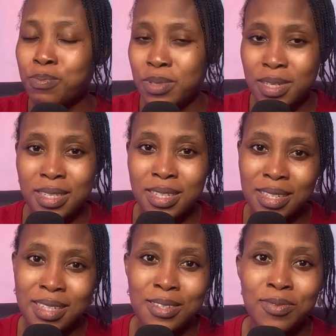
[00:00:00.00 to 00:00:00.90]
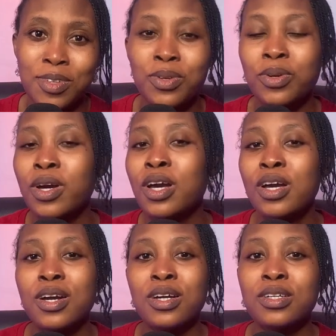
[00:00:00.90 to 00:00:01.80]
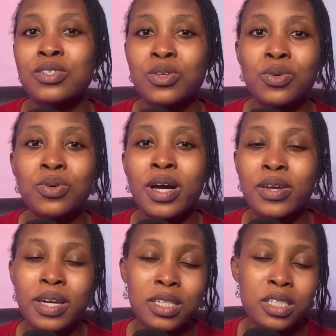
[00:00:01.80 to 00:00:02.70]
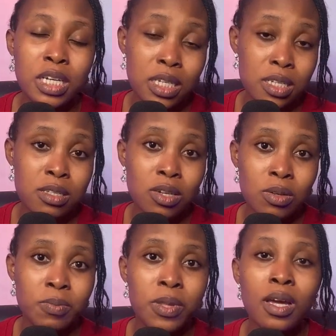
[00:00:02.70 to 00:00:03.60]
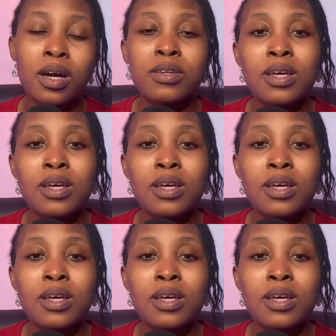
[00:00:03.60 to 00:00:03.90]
put it in this video. So, and you can check this company out.